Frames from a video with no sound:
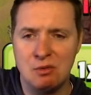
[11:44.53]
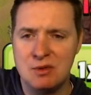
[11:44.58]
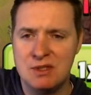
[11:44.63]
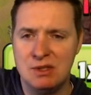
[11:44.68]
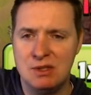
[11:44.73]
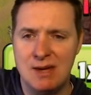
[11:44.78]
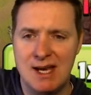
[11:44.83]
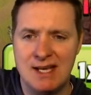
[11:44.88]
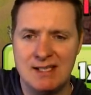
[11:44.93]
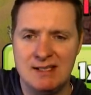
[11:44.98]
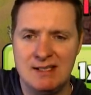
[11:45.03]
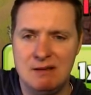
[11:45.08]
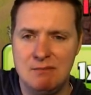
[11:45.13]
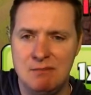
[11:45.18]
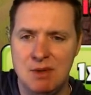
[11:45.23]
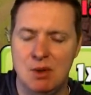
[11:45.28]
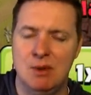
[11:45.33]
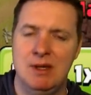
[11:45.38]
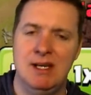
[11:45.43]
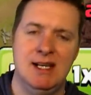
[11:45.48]
still has the
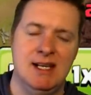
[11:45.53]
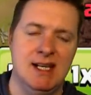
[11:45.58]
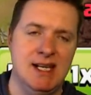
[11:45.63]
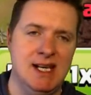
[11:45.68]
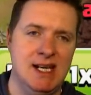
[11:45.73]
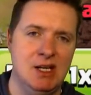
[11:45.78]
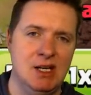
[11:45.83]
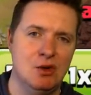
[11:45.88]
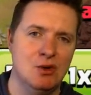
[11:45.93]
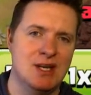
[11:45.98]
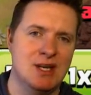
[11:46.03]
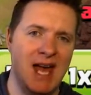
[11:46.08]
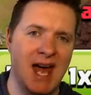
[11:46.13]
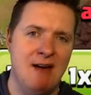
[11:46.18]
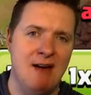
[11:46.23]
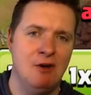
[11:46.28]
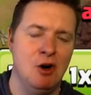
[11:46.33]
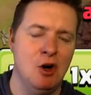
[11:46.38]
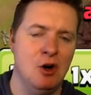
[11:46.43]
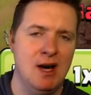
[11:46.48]
ability, and the healers
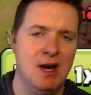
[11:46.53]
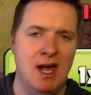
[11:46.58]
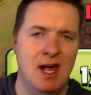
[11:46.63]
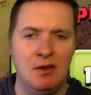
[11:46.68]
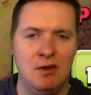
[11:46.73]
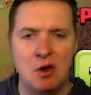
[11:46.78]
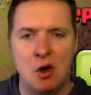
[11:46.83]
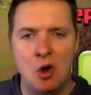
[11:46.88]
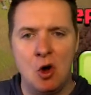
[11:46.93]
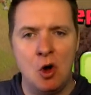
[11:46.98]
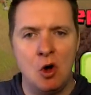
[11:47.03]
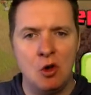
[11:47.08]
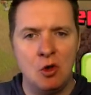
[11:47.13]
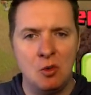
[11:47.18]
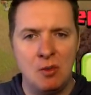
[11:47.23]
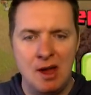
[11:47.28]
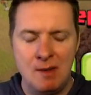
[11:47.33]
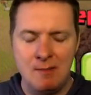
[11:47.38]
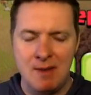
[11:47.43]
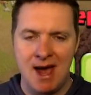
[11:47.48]
have her health all the
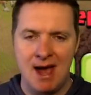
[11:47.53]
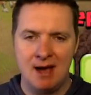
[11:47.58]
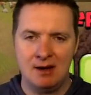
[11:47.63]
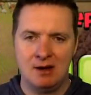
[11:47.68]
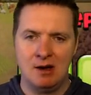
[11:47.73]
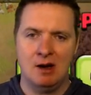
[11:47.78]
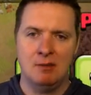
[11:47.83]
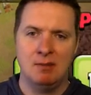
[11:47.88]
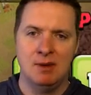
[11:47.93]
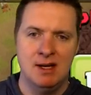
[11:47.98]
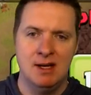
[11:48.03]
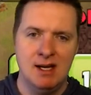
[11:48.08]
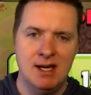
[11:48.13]
way back up.